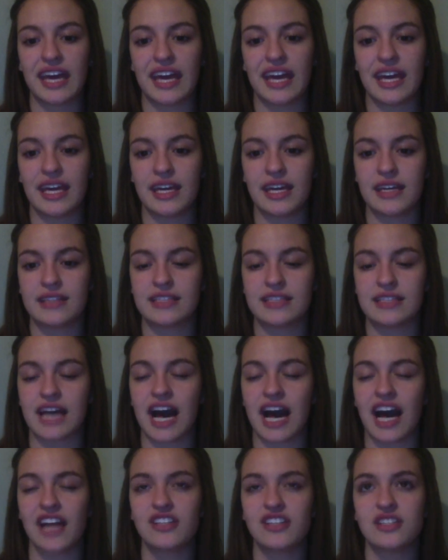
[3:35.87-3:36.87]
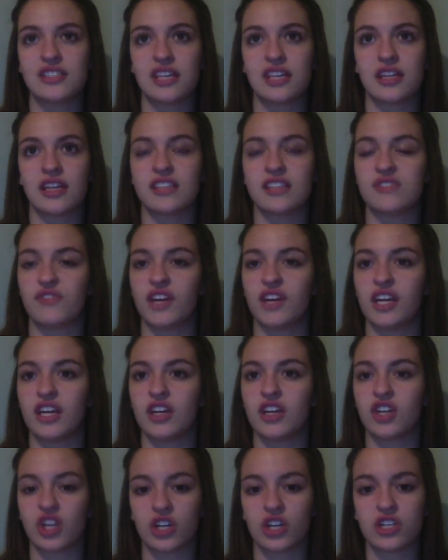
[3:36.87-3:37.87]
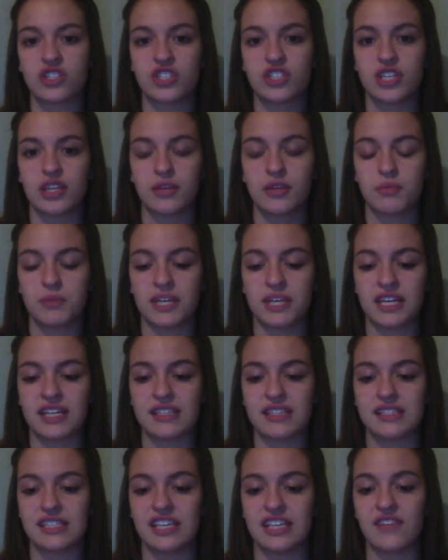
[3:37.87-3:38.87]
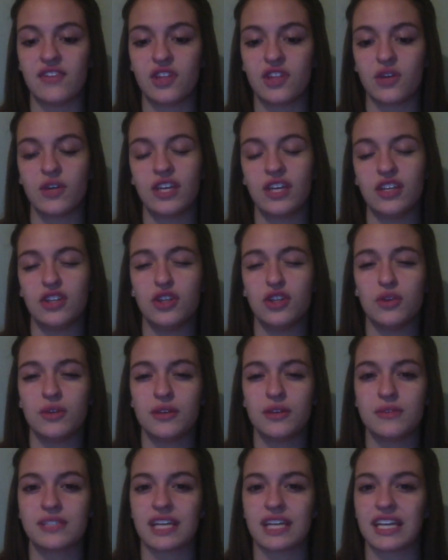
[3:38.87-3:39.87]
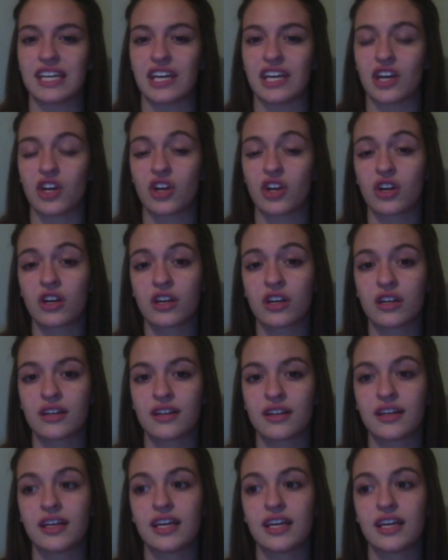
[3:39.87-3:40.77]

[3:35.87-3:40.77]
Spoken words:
And I just think that's very encouraging because even though he knew he was going to get hurt,